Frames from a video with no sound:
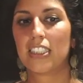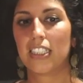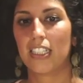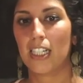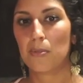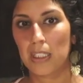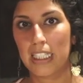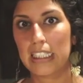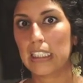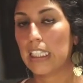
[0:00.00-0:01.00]
I'm
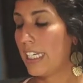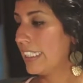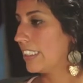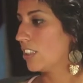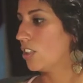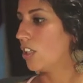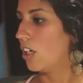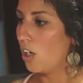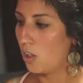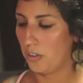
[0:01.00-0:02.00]
like, let's
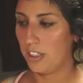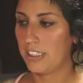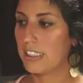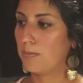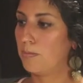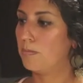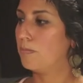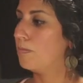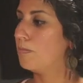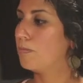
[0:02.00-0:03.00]
go. Let's
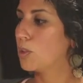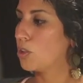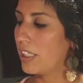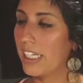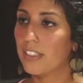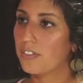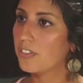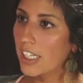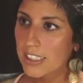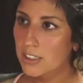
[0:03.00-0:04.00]
create a
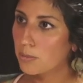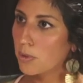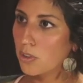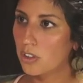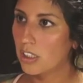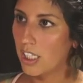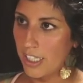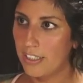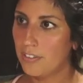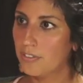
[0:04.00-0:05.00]
flexible
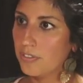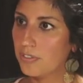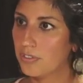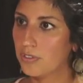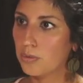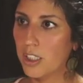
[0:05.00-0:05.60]
life where